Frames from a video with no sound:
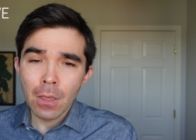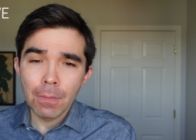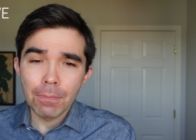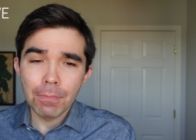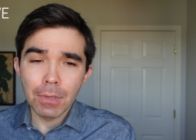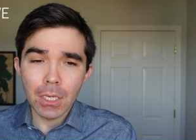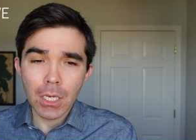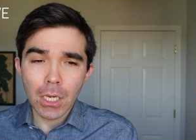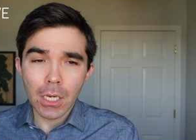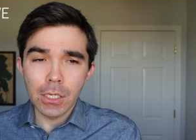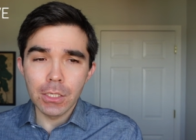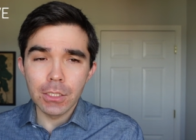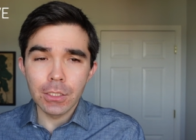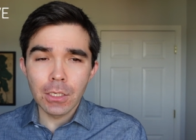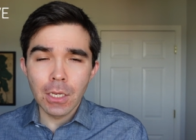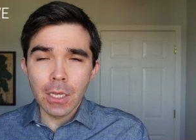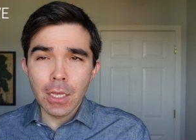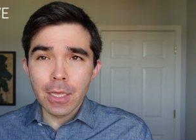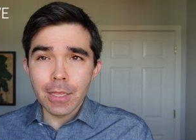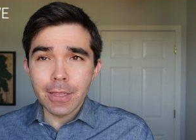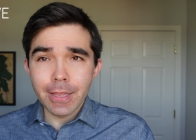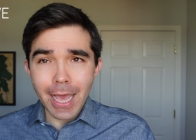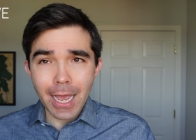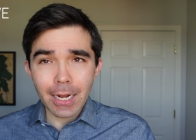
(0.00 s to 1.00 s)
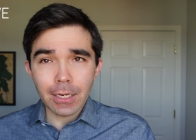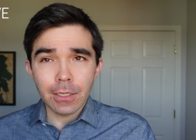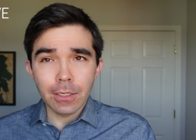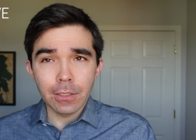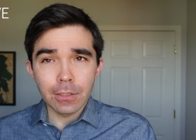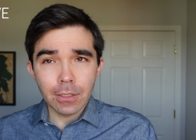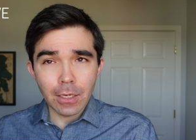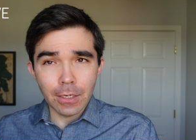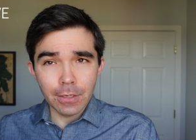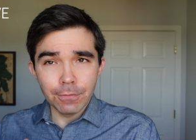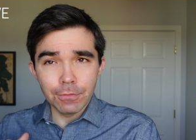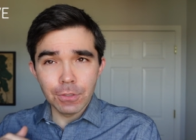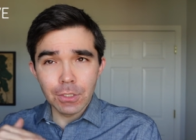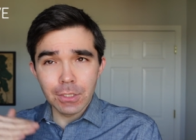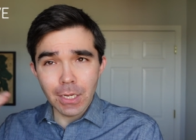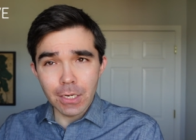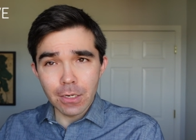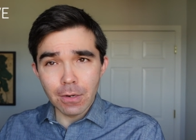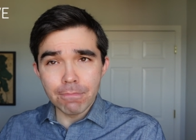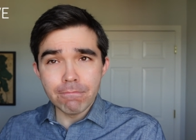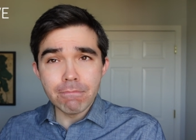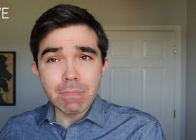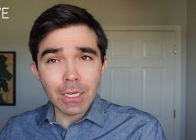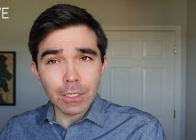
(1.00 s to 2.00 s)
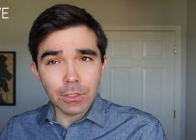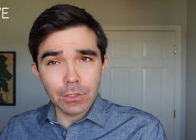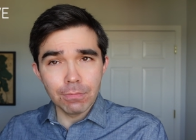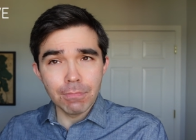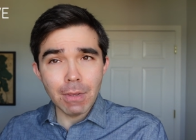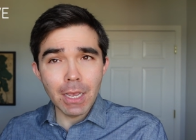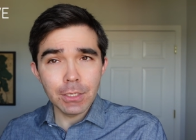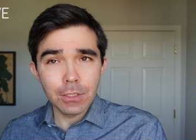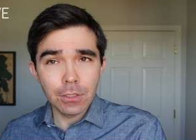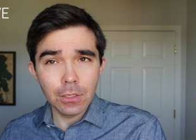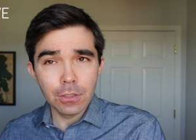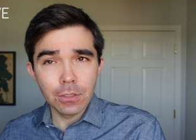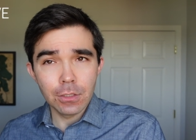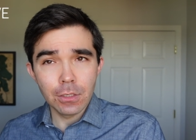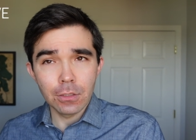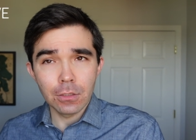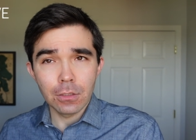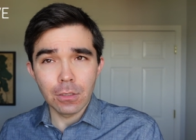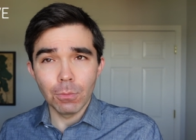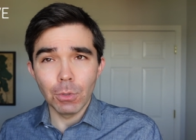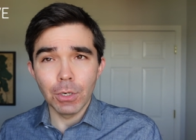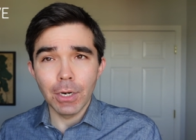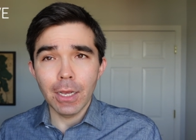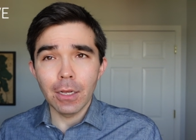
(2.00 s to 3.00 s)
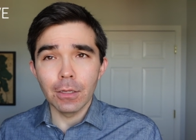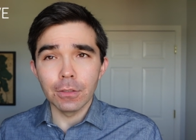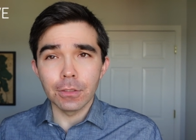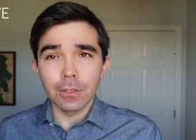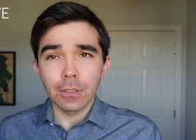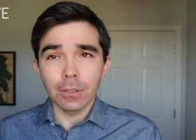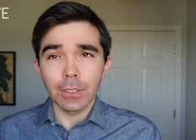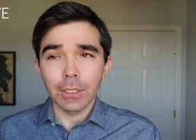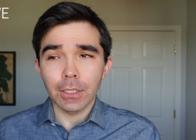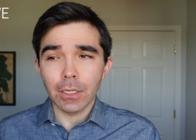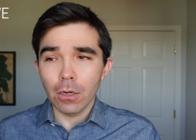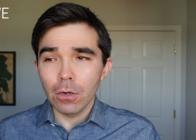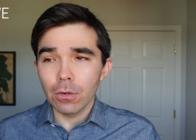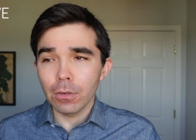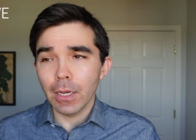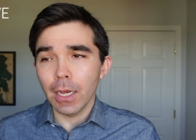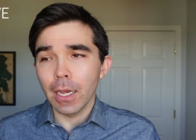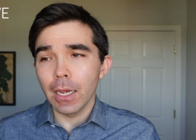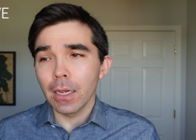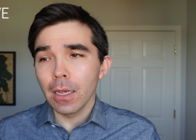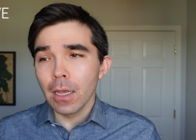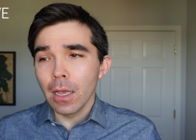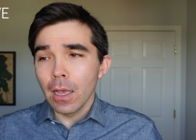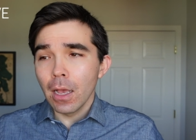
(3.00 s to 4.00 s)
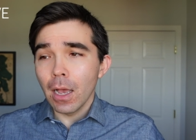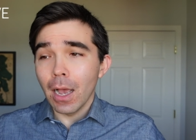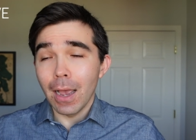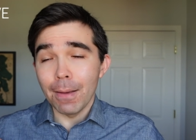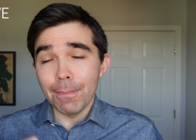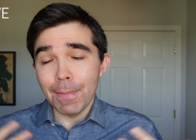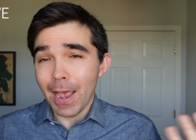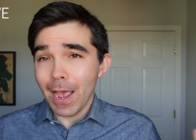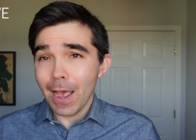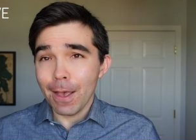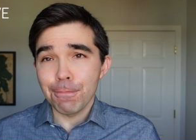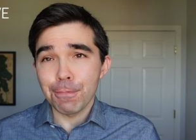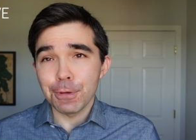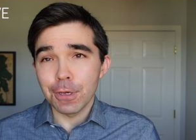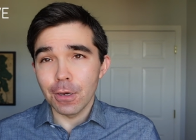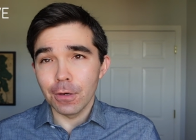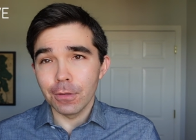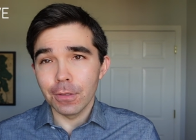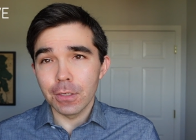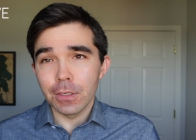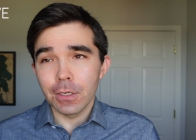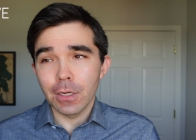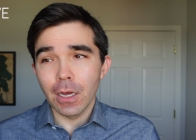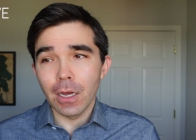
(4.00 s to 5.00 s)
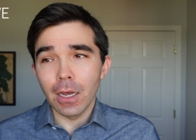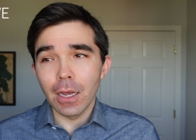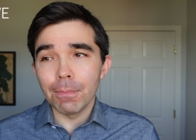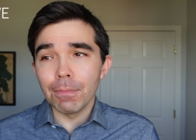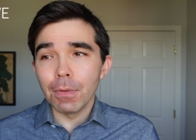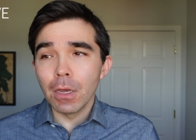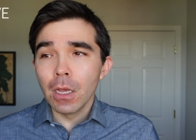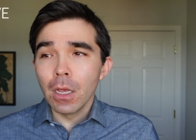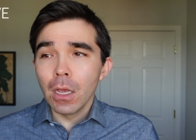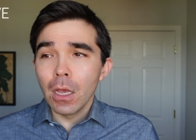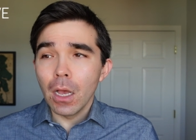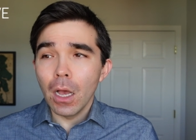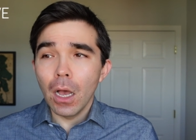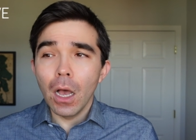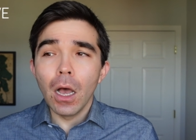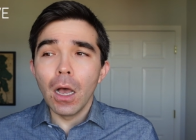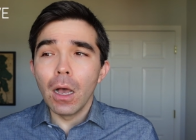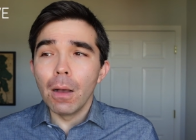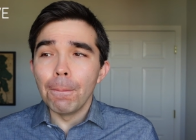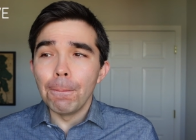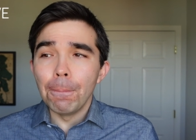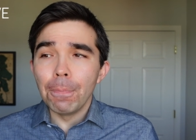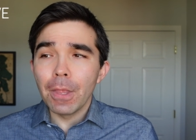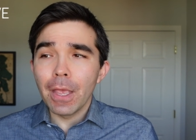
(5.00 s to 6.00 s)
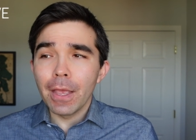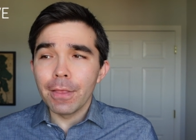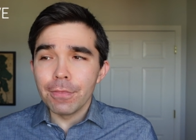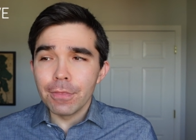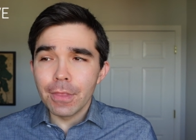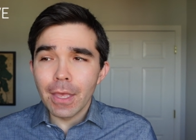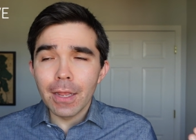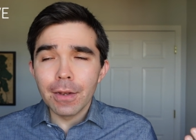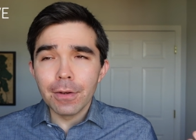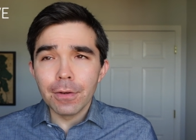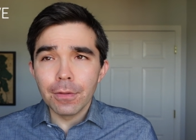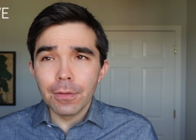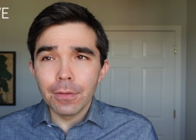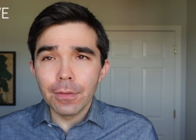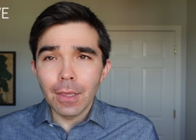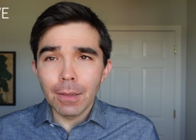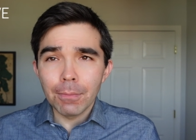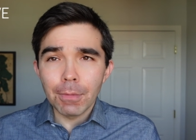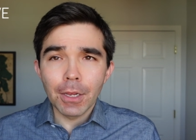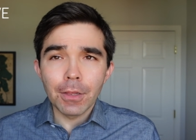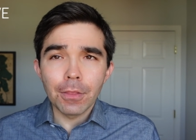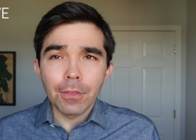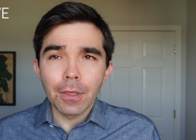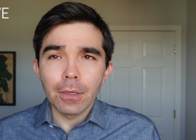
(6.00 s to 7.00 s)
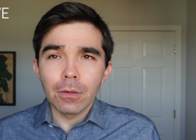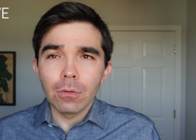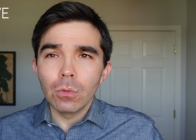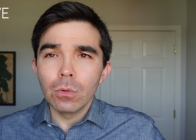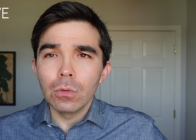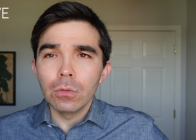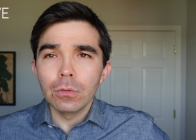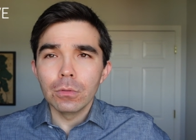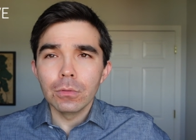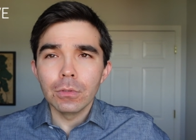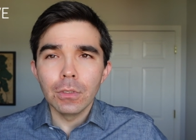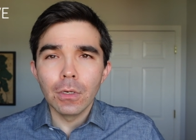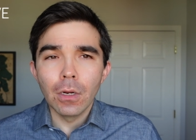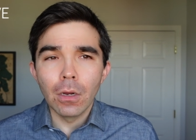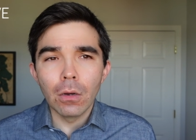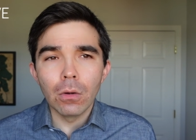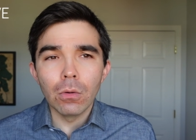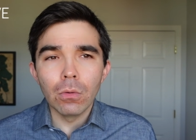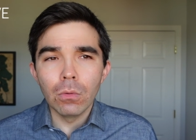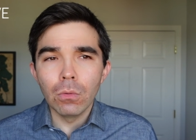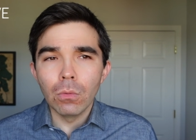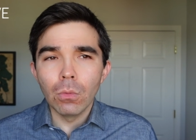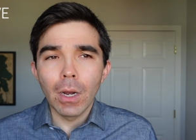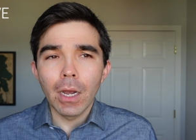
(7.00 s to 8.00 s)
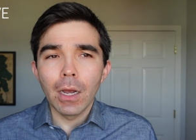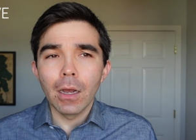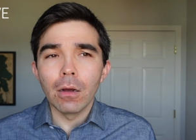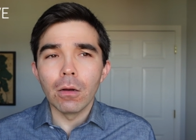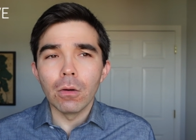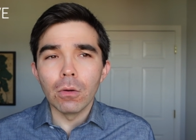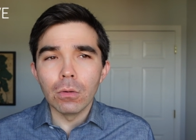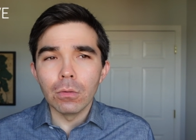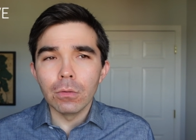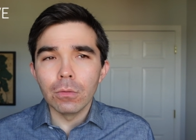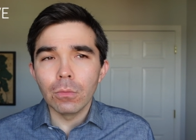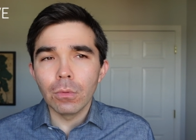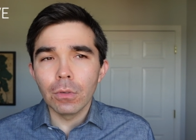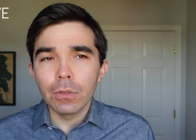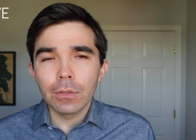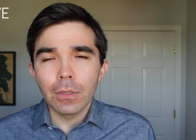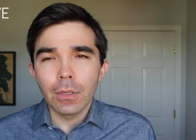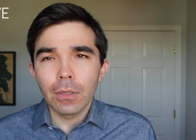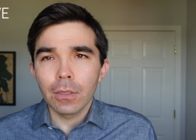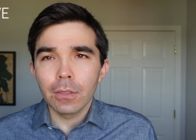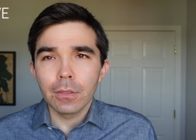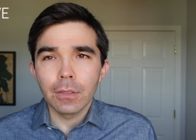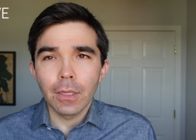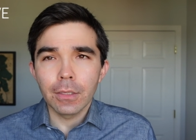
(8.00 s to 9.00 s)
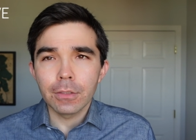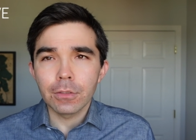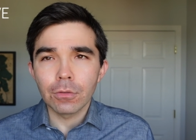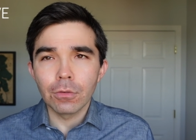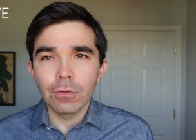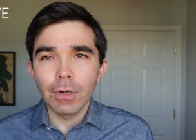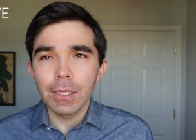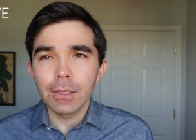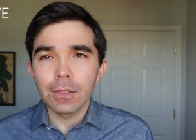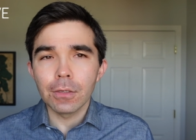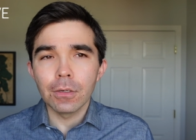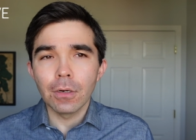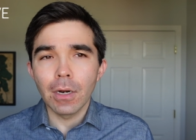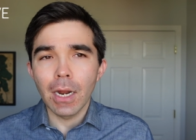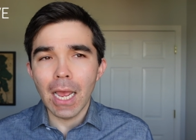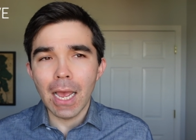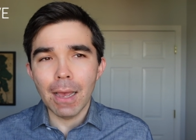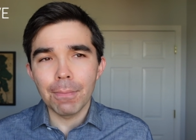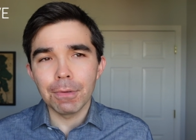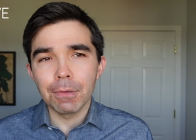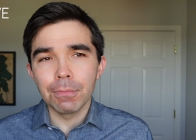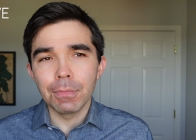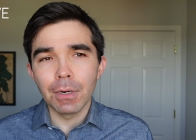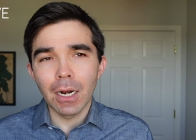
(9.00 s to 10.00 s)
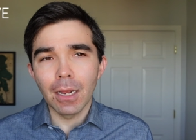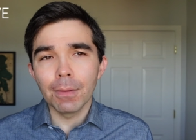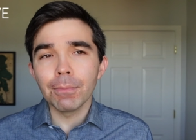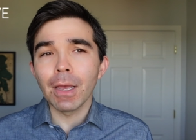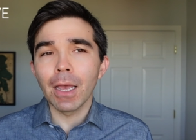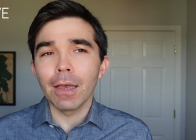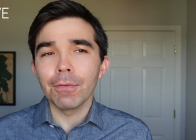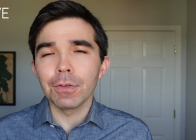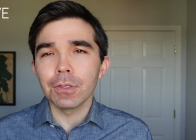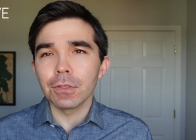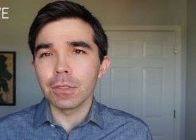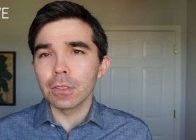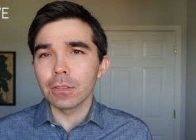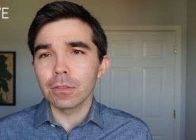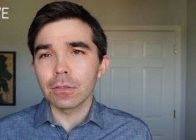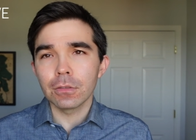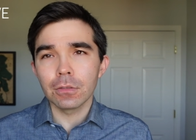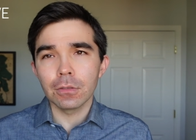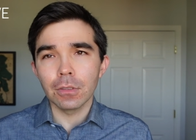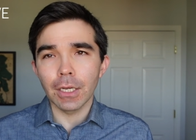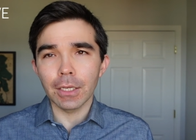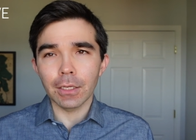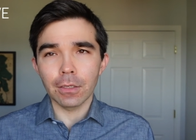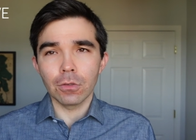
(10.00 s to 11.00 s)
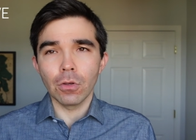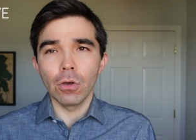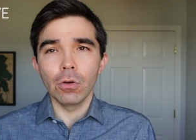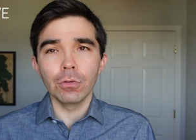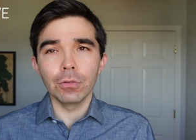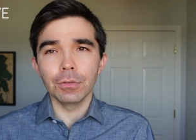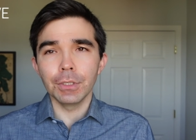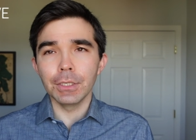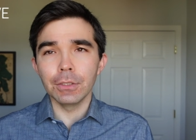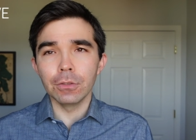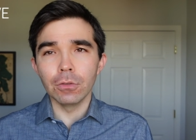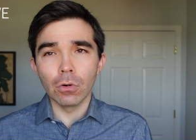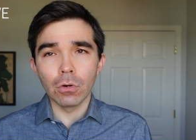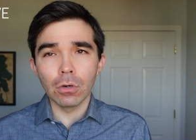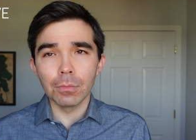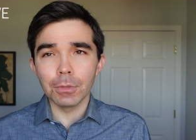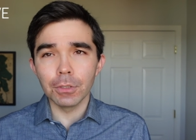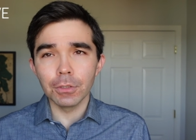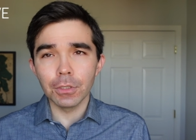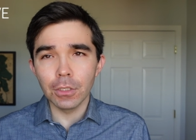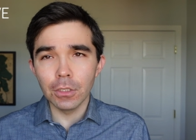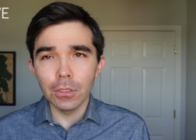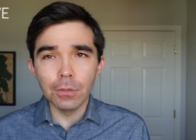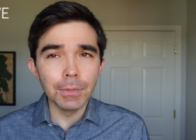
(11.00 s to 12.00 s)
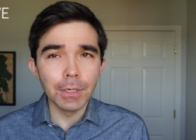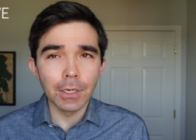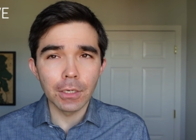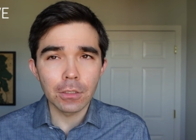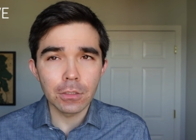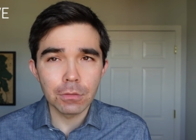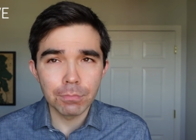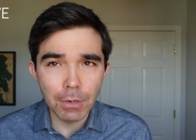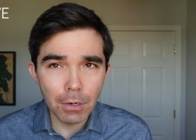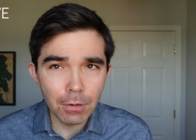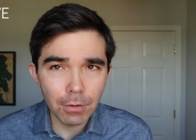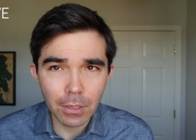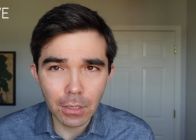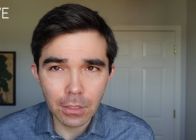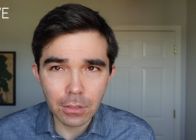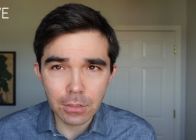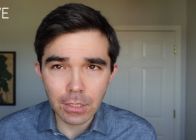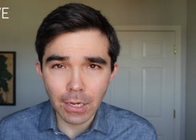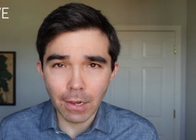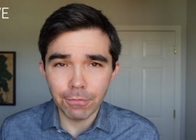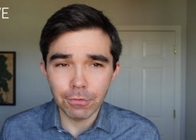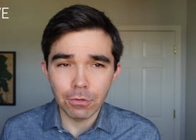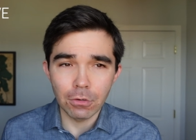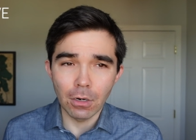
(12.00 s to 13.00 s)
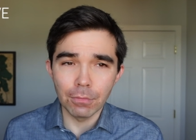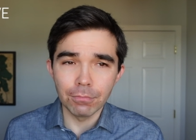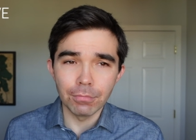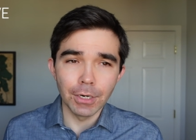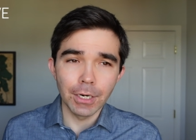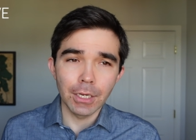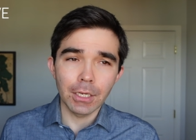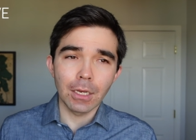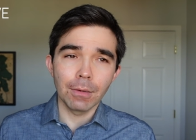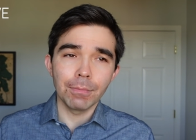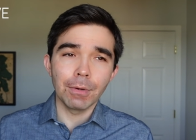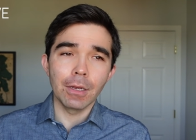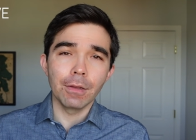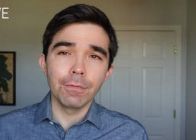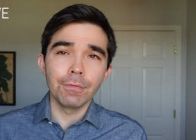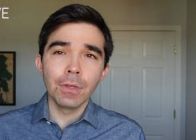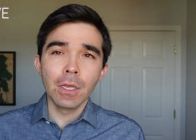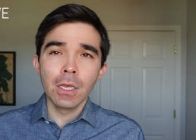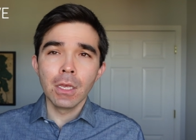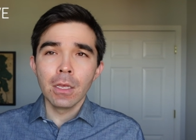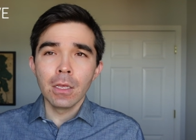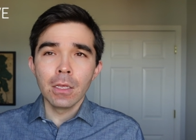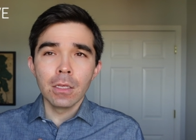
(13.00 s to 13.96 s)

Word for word: because that can kind of send a mixed message to someone else They're like, okay, I'm happy all the time. Um, and then they might think, well, you know, wow, that's great that you're happy, but I'm having this like totally normal human experience after our breakup. I have